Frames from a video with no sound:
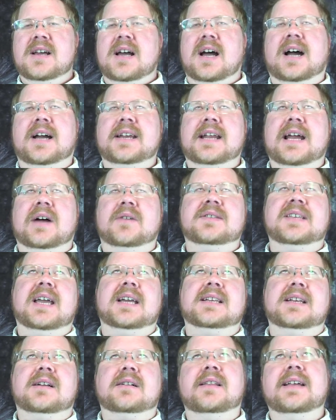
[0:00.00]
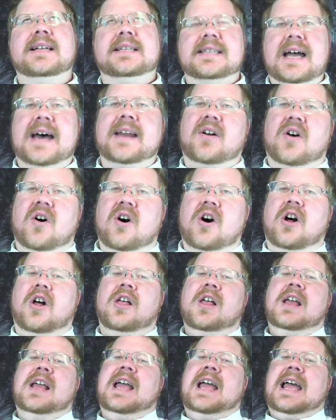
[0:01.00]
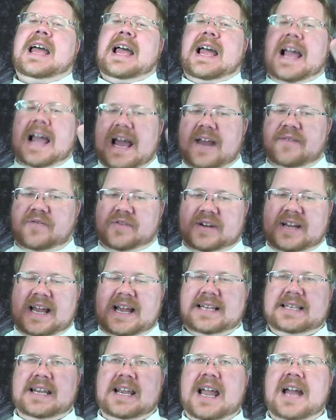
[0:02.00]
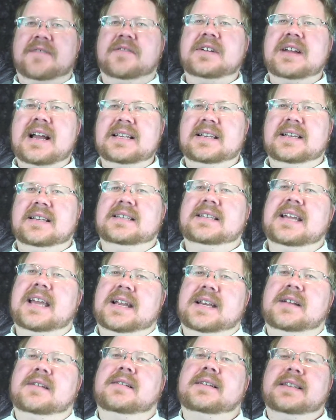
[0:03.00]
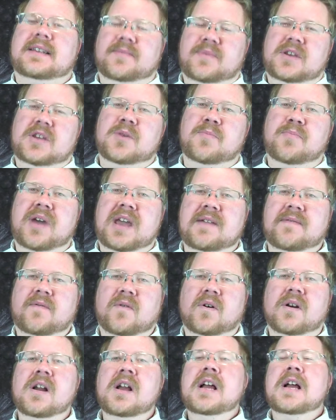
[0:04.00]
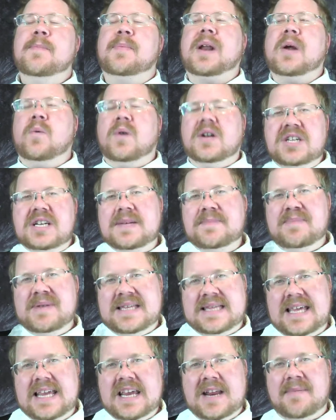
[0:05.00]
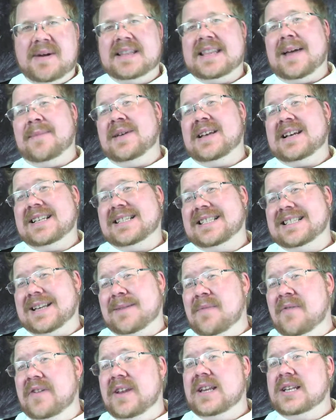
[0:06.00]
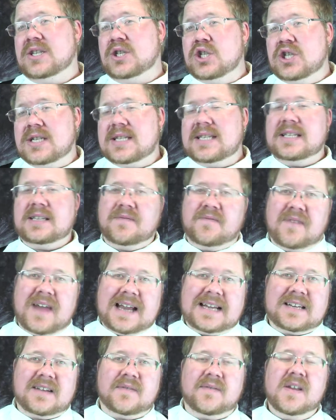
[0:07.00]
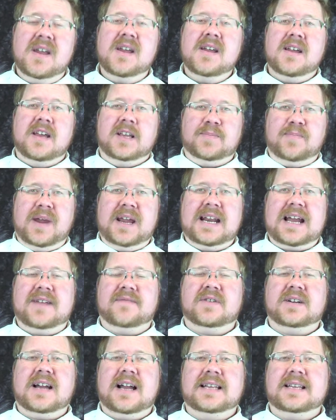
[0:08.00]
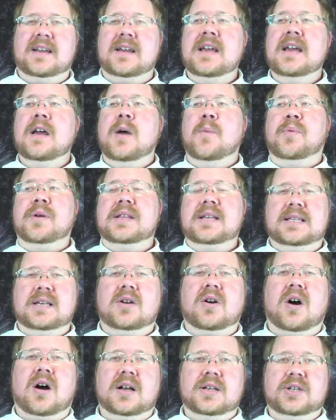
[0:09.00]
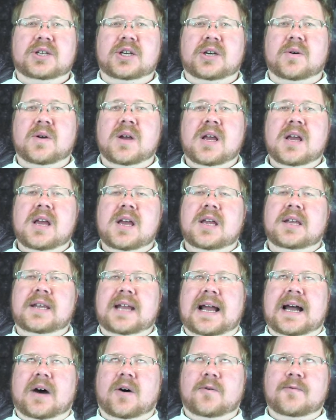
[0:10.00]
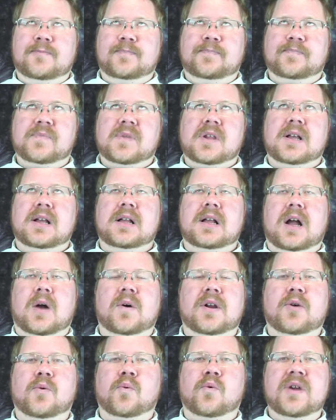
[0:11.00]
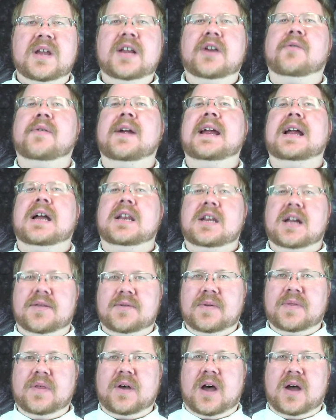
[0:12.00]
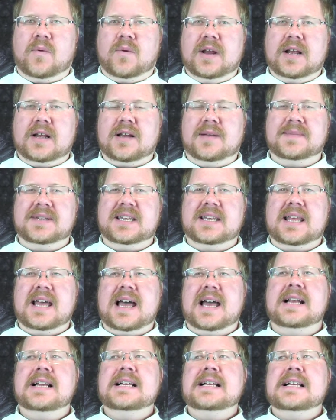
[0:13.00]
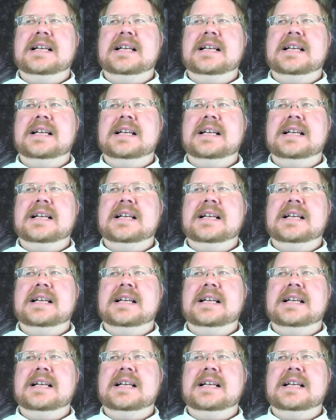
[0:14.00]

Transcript: Now, technically, it's not all advertising. Advertising is technically something you pay for. But I want you to be thinking about that, because some of it is just as effective as paid advertising, but it doesn't cost you. Now, I want to reiterate another thought when it comes to that.